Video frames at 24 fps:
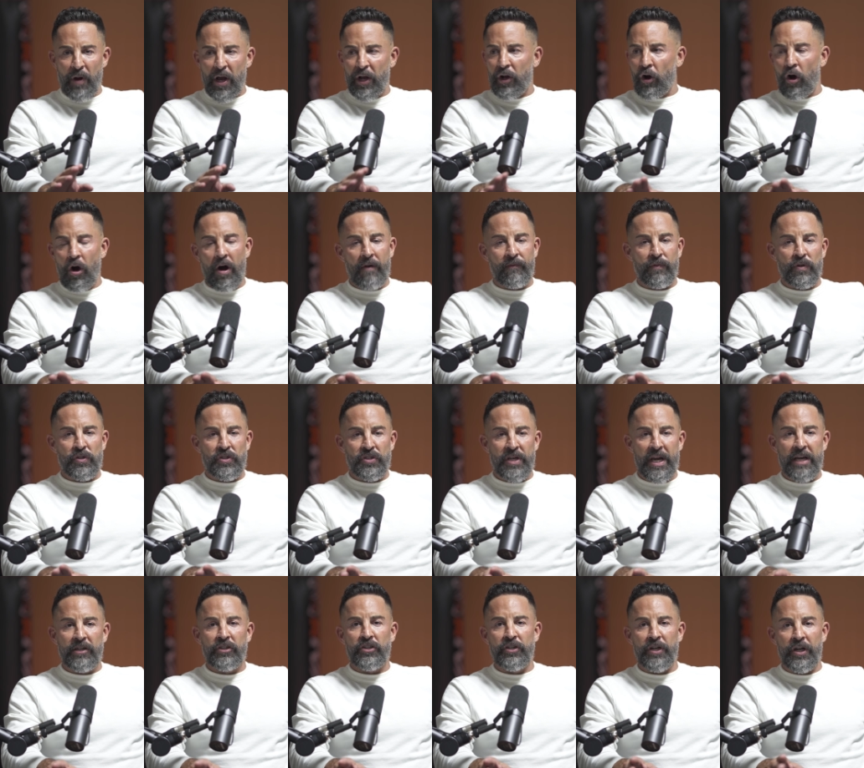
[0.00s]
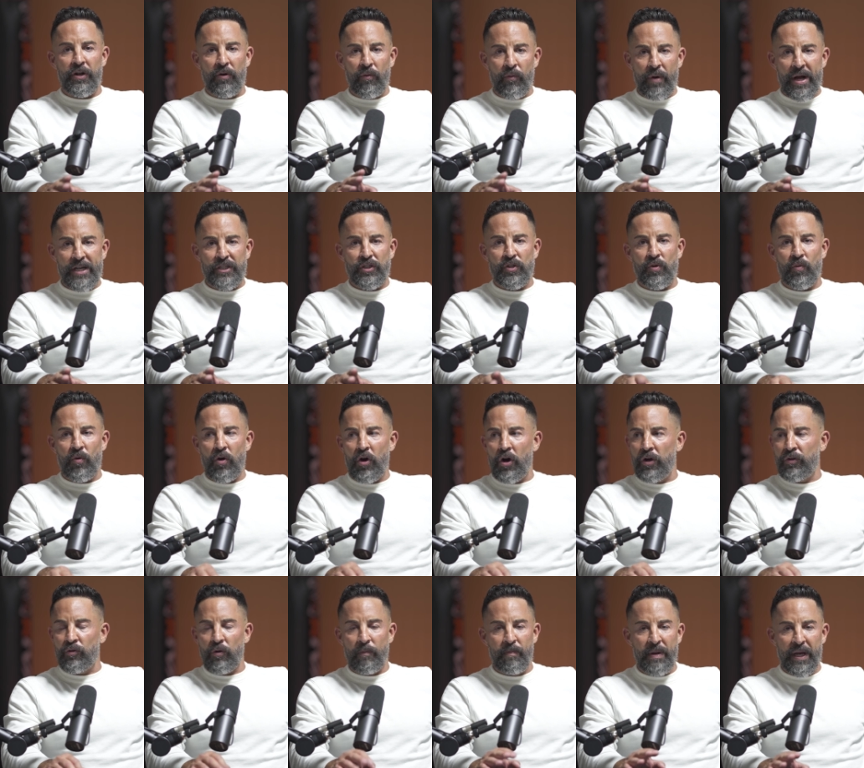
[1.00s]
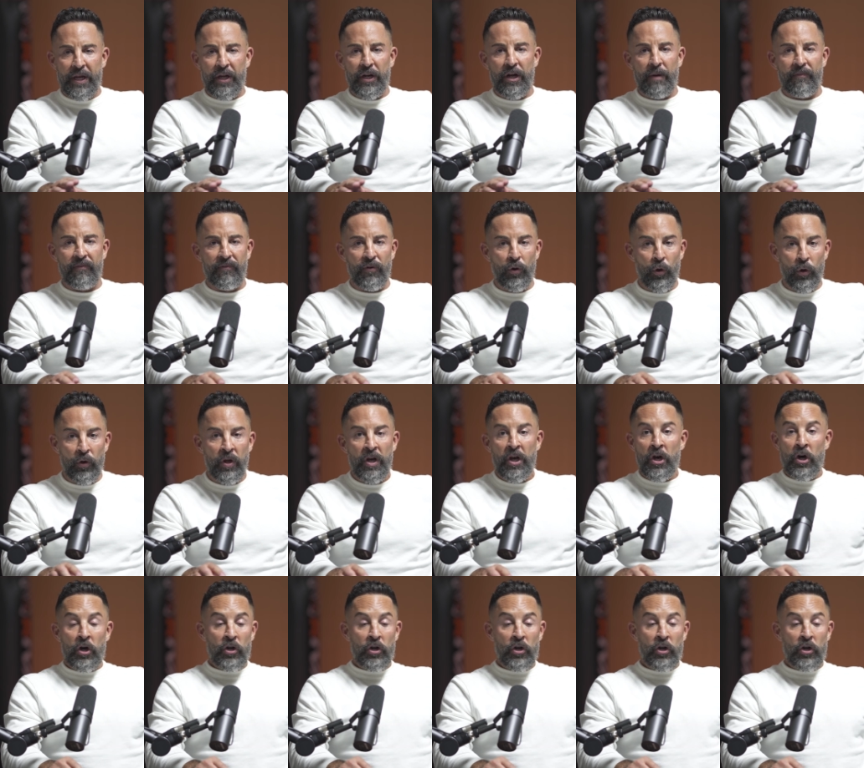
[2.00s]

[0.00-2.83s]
a conversation at a restaurant or picking up food,